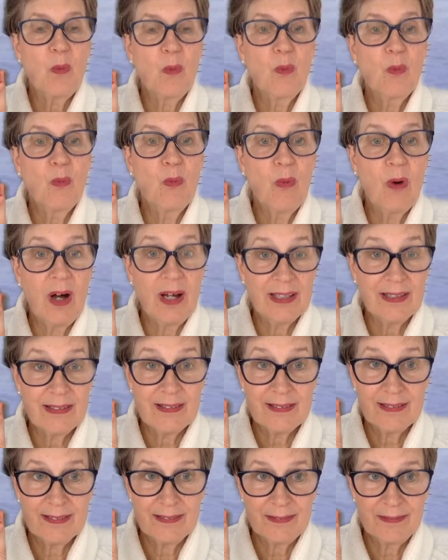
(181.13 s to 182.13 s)

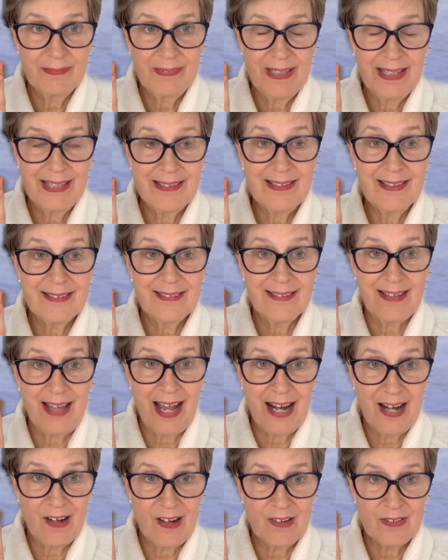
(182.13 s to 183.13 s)
wants and
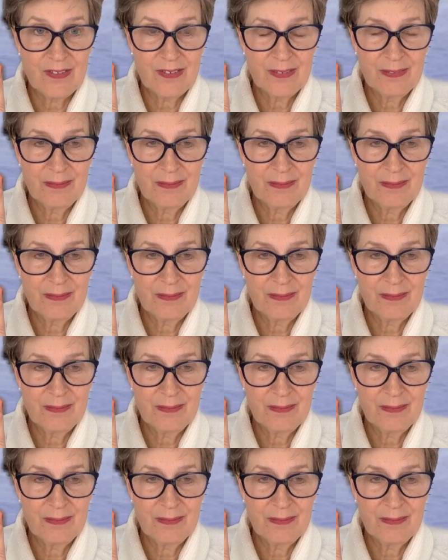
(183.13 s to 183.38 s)
desires?